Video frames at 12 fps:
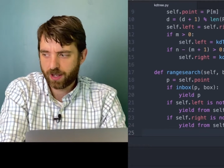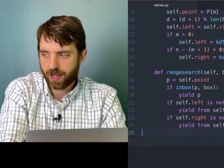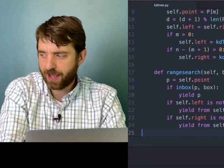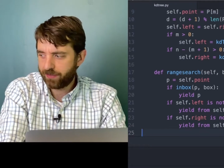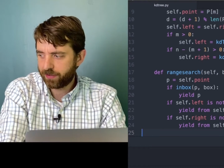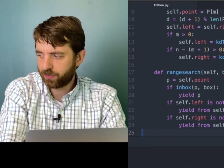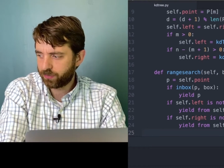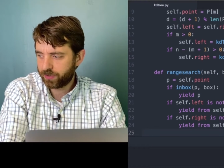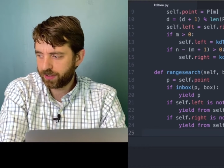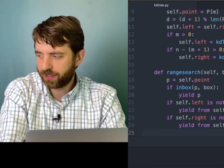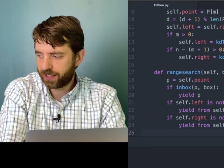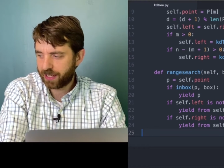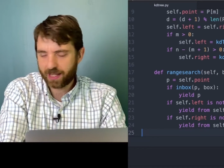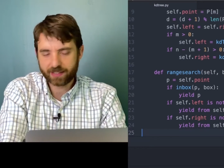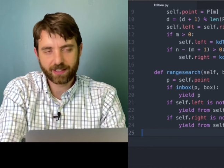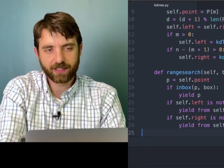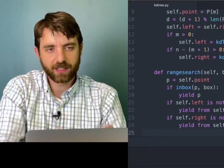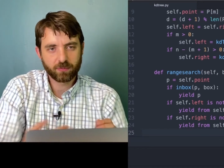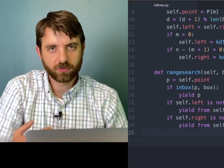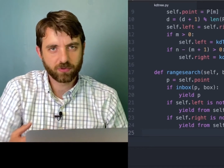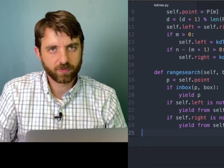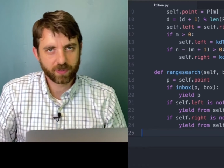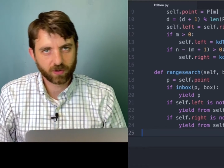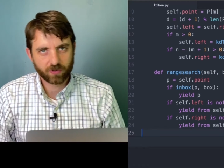I haven't really gotten any
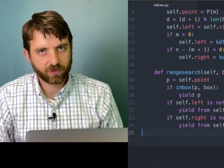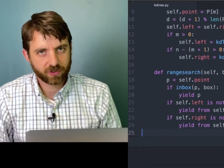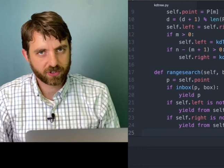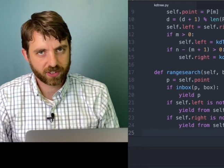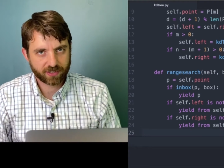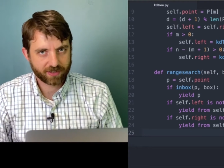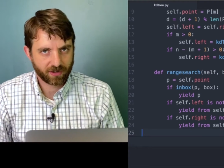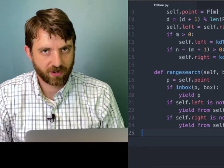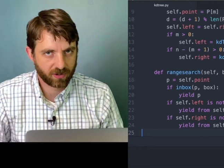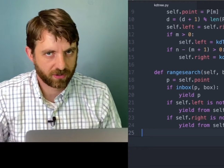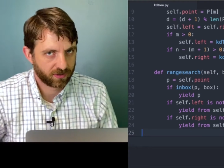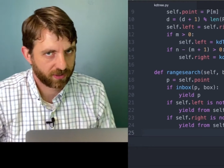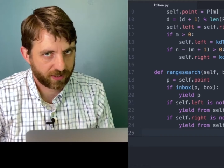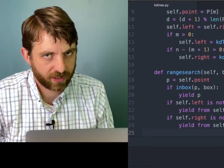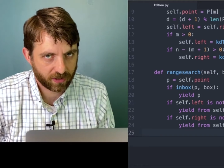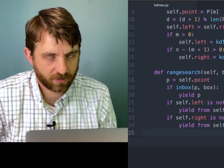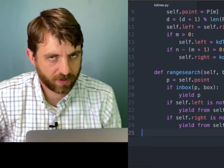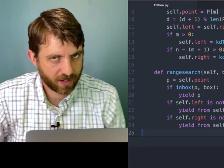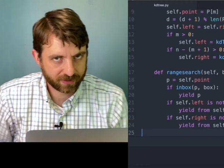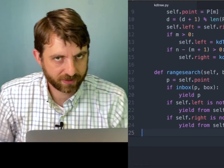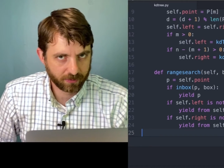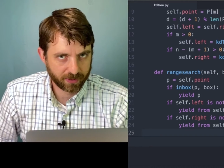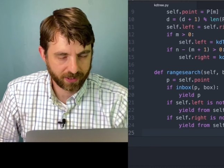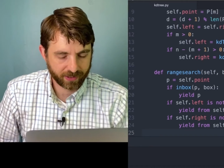improvement over just our linear
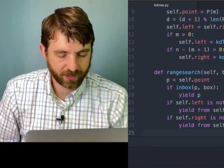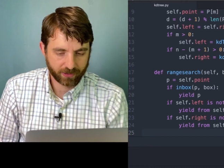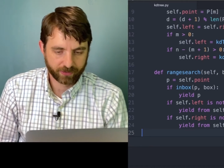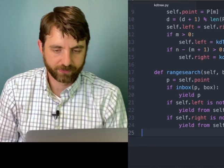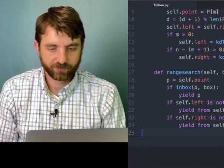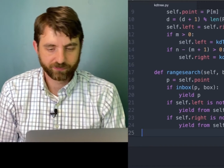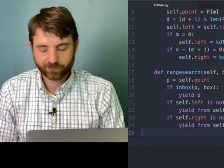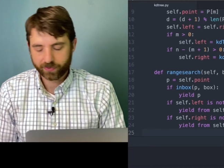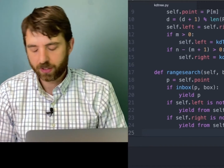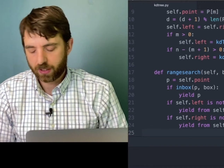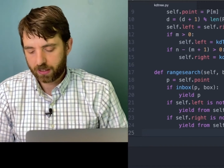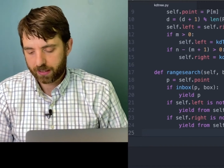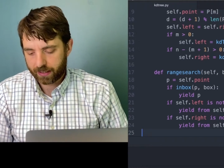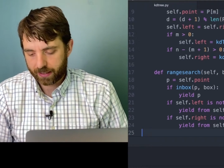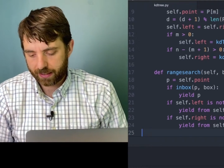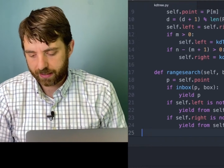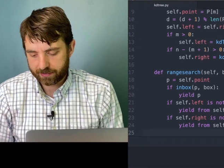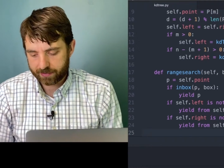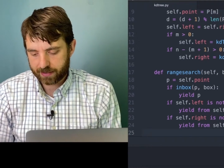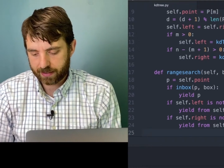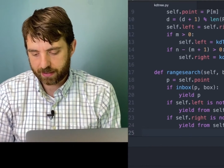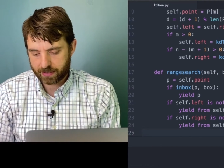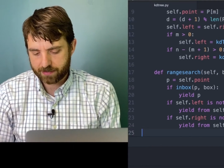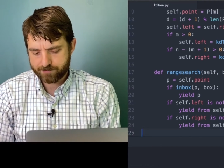proximity code. And
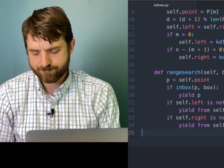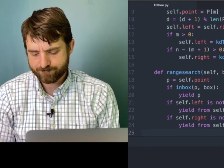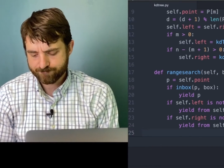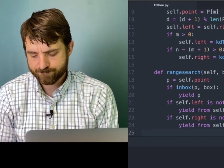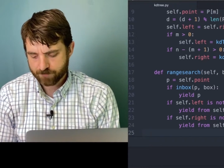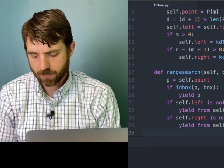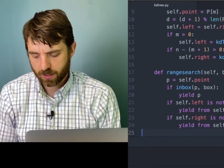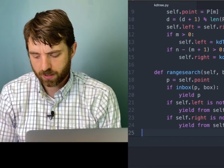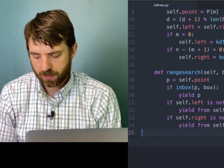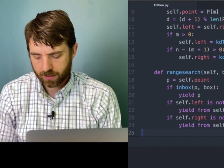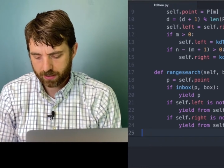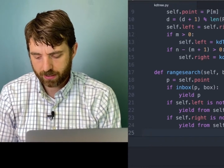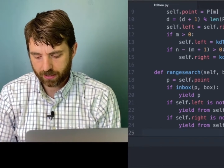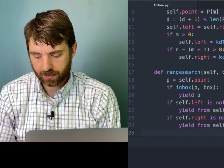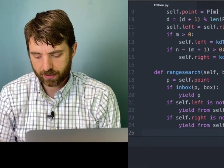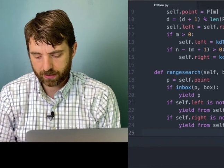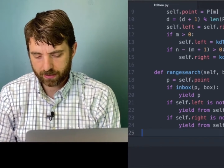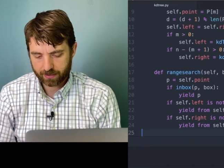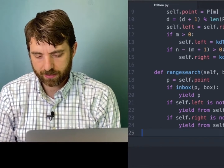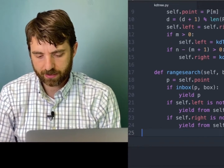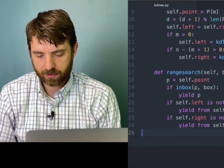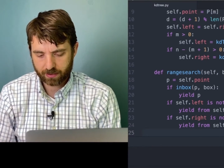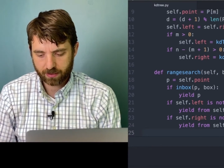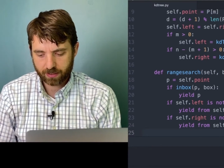the
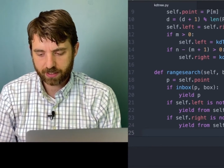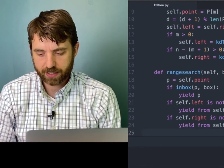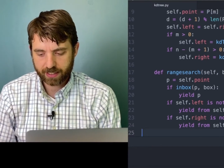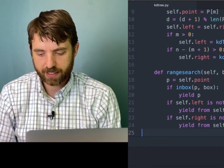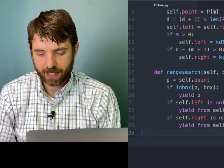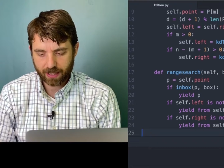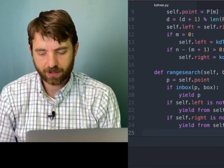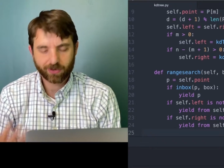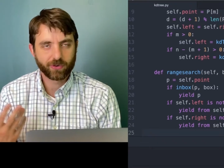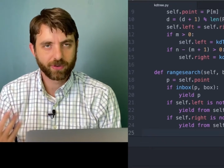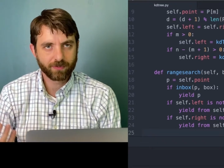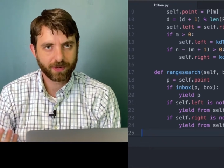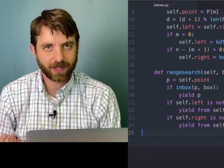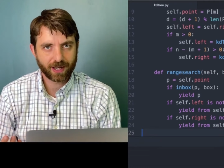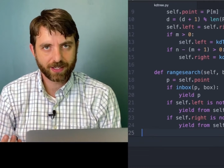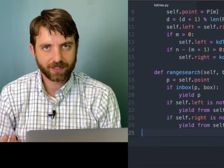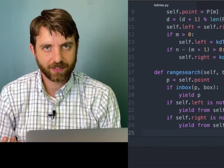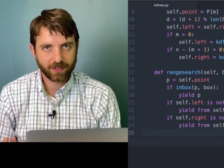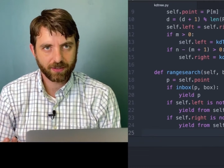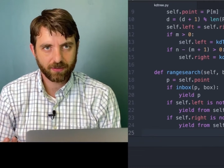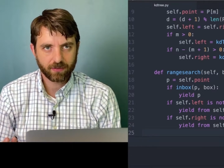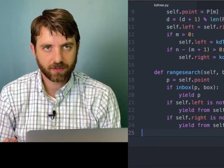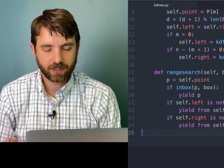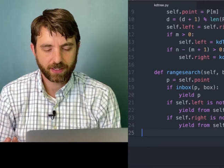key algorithmic idea
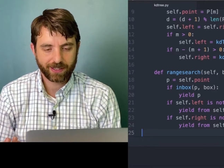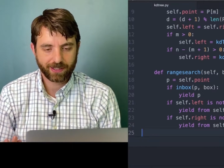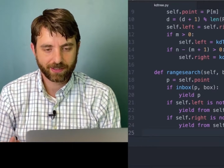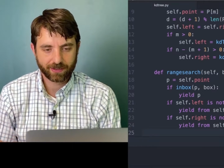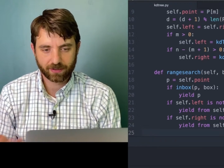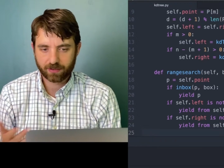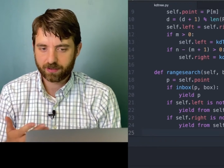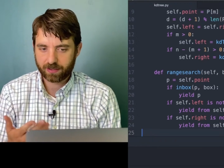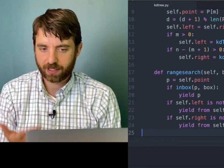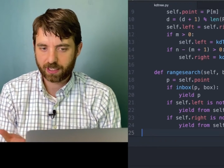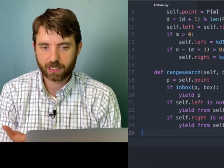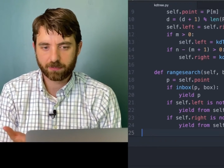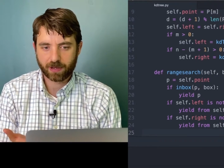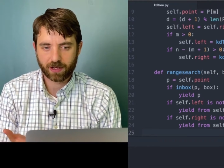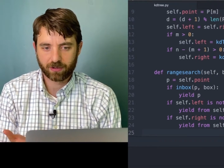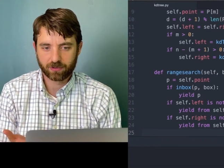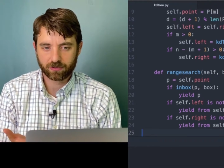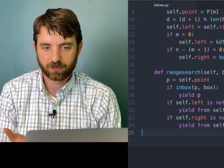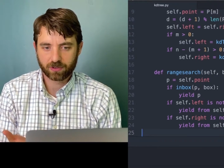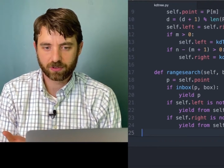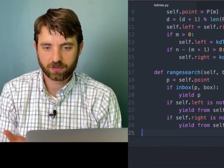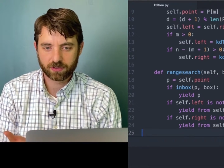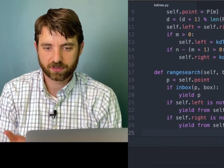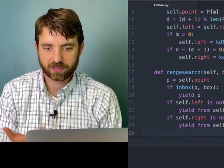in thinking about
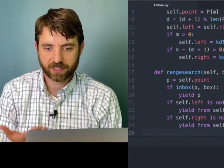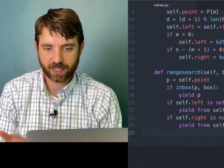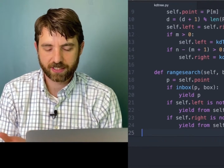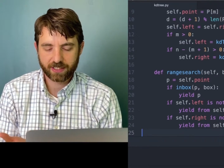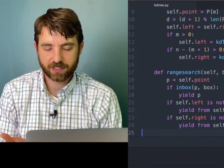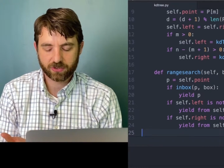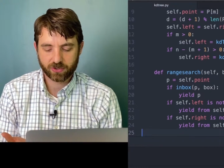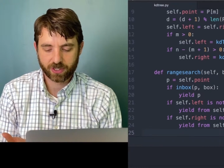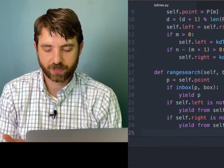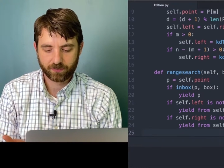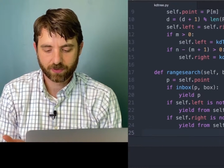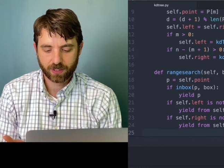the KD tree